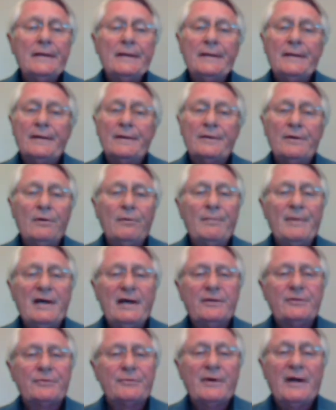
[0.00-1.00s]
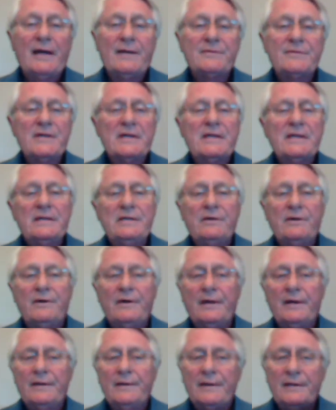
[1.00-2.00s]
Don't bounce around thinking
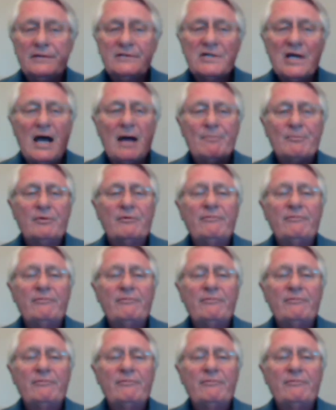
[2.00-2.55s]
you're a top